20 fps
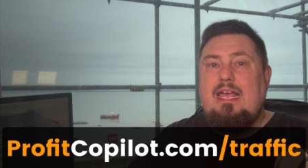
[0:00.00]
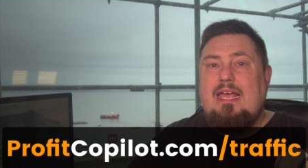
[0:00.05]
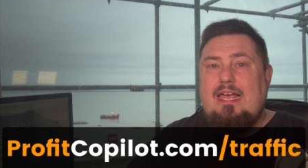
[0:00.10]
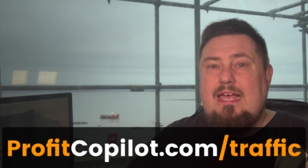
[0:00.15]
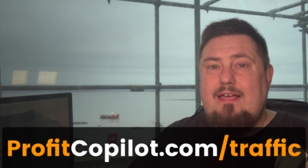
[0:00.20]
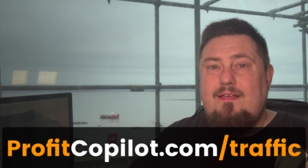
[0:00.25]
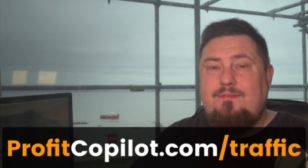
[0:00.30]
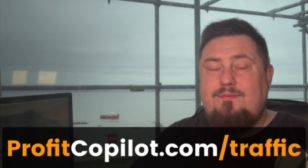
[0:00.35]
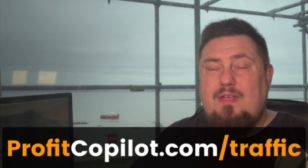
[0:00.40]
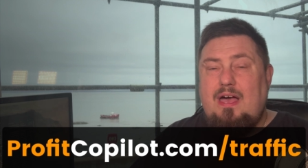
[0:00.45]

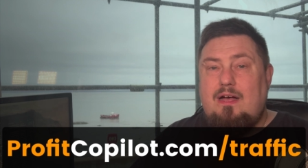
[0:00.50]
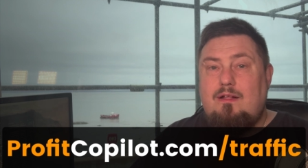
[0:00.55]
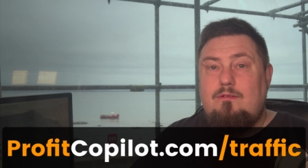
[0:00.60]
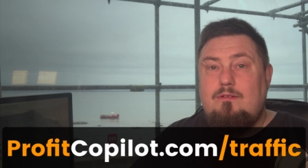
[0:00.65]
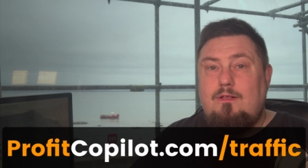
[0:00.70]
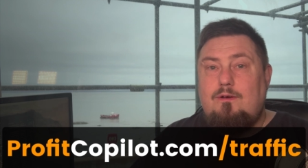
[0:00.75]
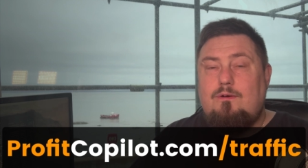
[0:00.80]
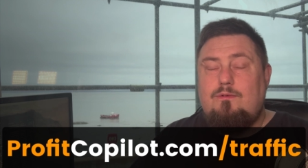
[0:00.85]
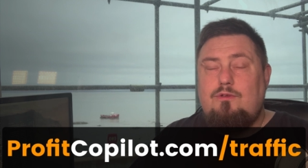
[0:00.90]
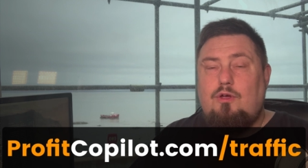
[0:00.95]
Hit that
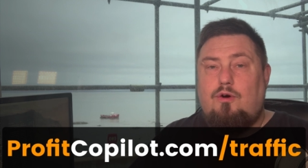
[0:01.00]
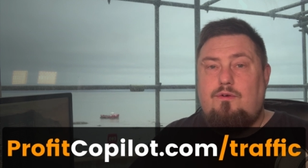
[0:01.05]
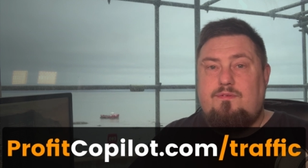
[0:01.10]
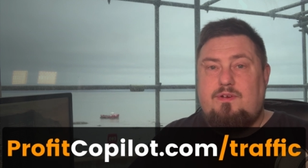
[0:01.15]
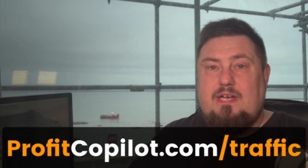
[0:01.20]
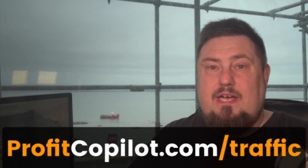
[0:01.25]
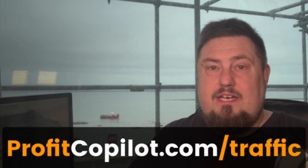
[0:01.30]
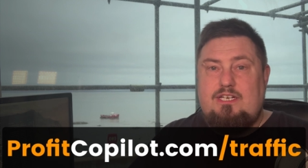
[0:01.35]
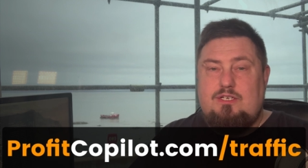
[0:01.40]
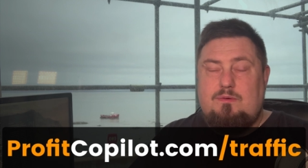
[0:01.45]
little
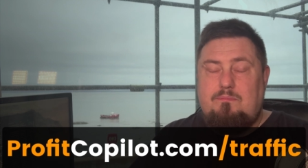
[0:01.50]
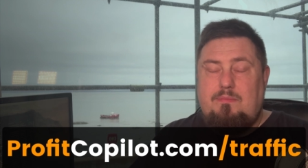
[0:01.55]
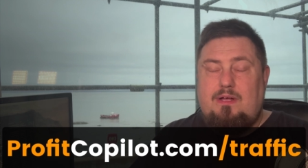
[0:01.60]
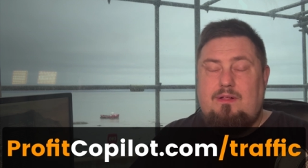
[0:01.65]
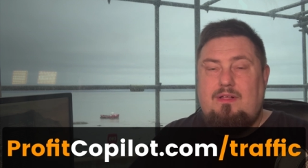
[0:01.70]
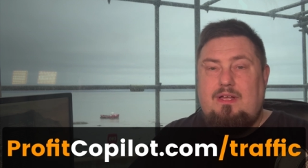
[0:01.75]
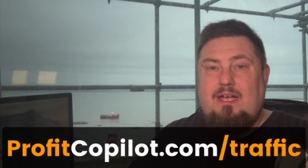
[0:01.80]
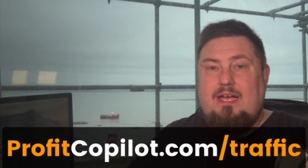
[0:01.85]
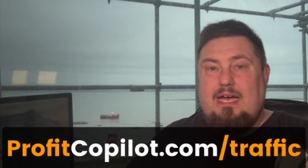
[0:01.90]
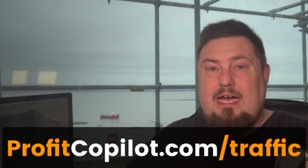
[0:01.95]
notification
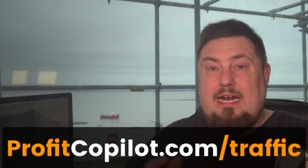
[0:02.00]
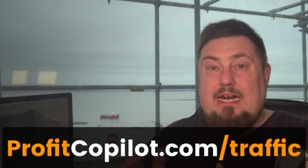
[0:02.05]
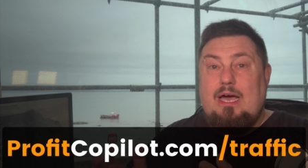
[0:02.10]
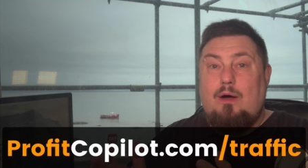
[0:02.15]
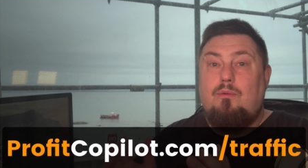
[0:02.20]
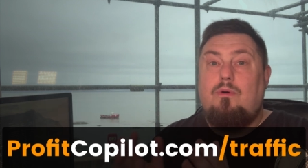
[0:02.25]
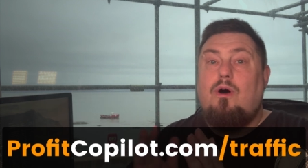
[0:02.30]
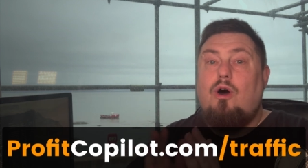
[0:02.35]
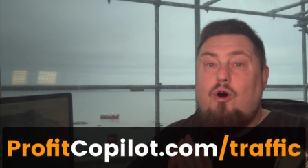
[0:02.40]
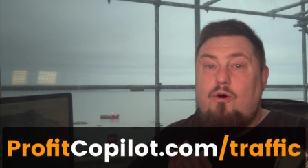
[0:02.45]
bell, and I
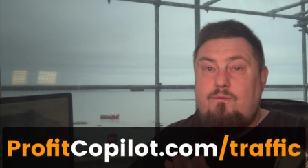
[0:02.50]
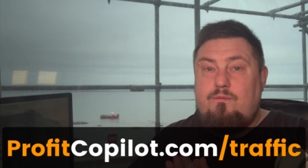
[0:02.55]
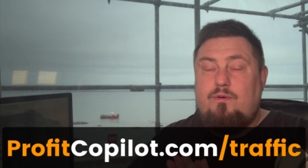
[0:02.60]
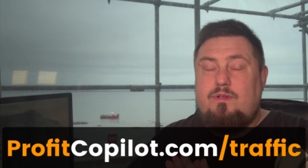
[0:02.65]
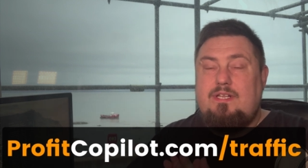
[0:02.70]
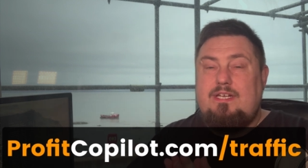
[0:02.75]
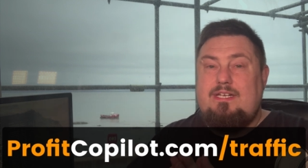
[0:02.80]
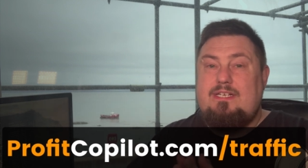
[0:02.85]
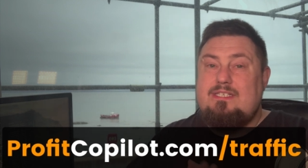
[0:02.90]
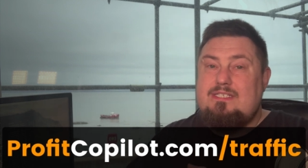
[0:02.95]
will
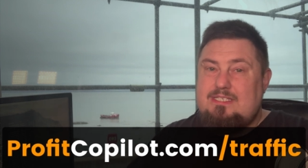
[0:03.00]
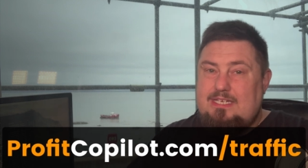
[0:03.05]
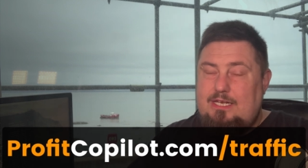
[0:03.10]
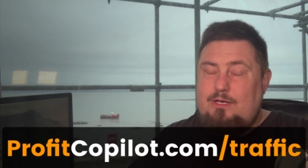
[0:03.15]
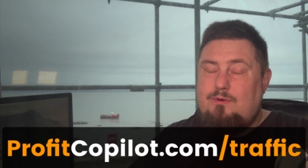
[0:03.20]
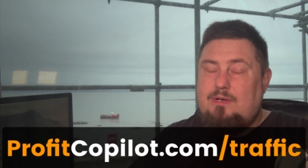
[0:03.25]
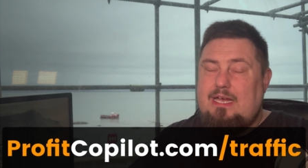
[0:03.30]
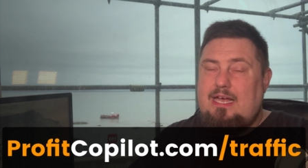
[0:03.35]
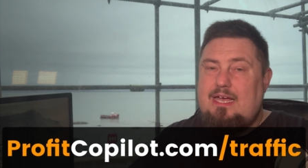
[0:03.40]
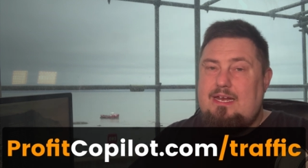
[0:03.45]
hopefully see
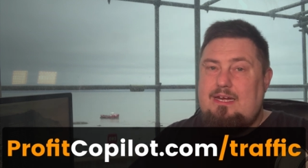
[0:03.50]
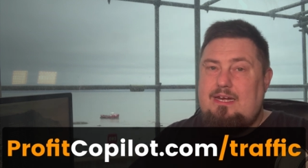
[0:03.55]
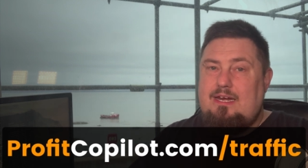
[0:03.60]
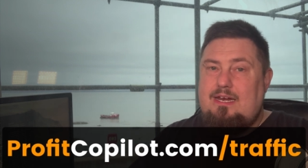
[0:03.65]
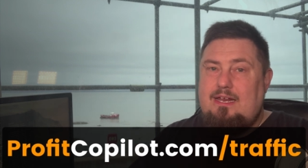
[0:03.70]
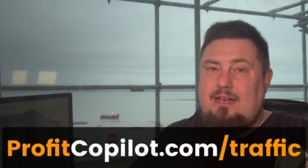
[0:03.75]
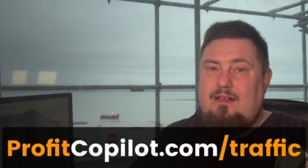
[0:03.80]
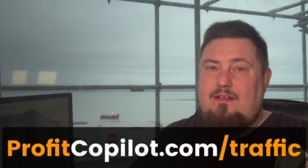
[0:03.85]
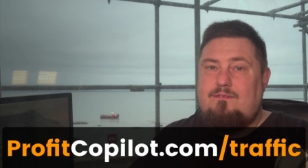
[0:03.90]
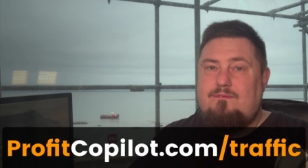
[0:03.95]
you again
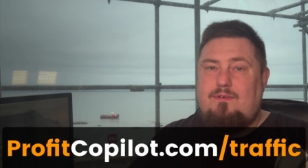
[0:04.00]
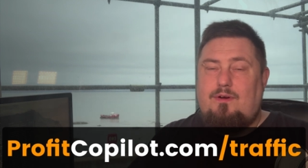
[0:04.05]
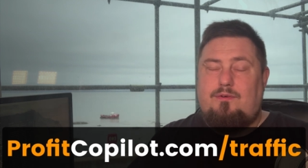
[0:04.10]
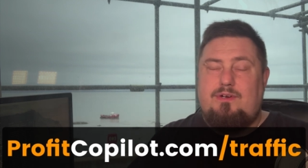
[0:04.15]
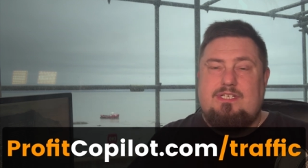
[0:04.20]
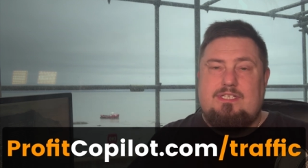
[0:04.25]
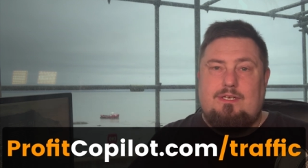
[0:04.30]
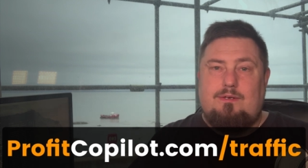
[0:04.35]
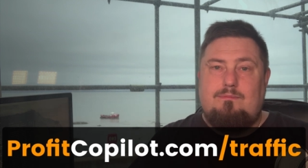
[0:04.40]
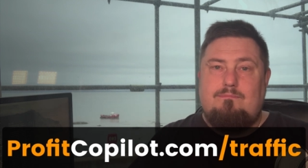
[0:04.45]

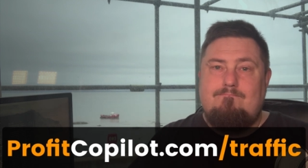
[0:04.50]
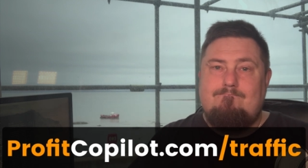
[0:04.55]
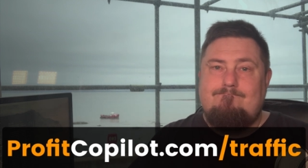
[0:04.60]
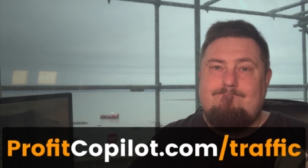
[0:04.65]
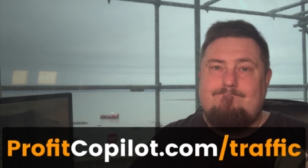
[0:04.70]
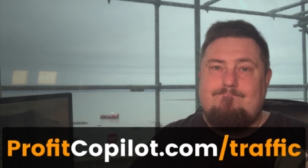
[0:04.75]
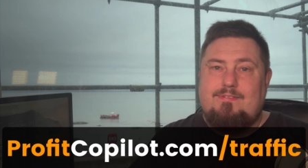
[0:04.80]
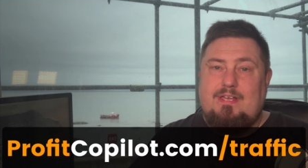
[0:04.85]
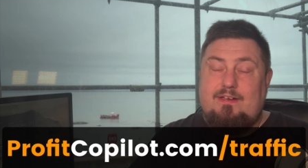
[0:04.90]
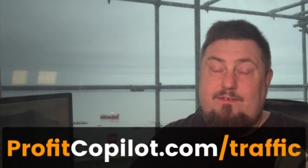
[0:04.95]
very soon.
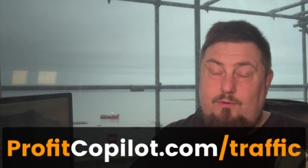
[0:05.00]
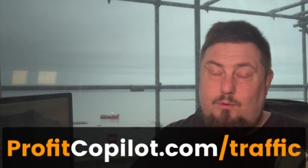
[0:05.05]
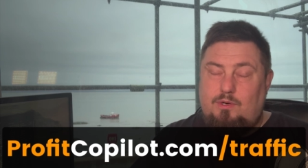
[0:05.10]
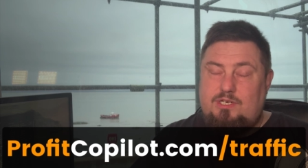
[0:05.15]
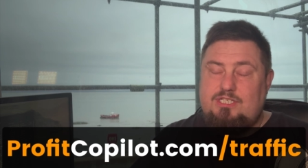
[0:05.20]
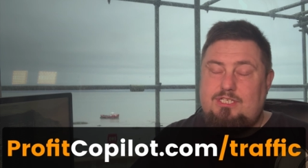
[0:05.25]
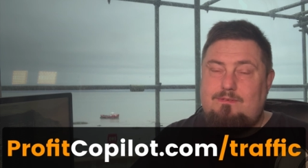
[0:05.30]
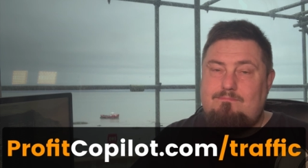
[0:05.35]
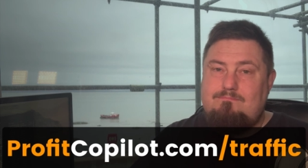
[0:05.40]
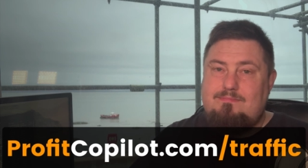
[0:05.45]
Thanks for
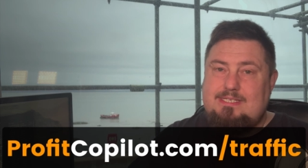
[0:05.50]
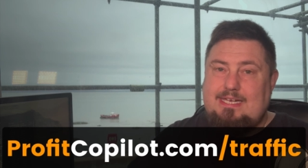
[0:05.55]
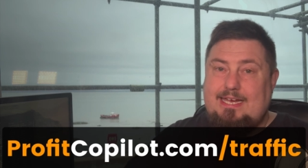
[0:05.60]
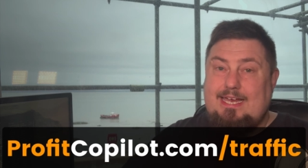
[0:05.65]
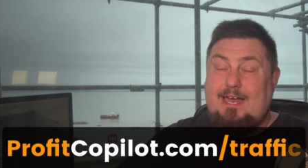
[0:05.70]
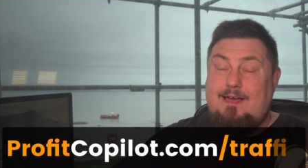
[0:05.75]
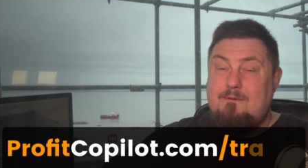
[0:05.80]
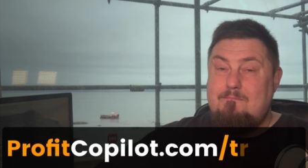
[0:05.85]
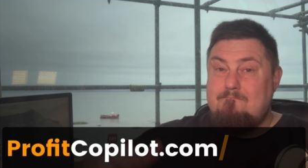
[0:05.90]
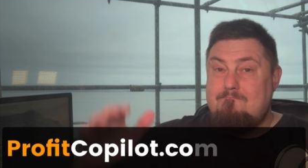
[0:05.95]
watching. Take
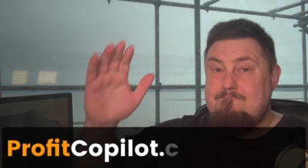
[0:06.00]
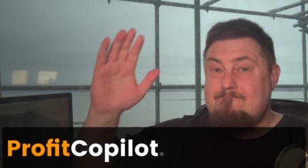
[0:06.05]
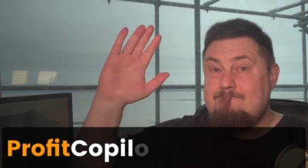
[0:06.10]
care.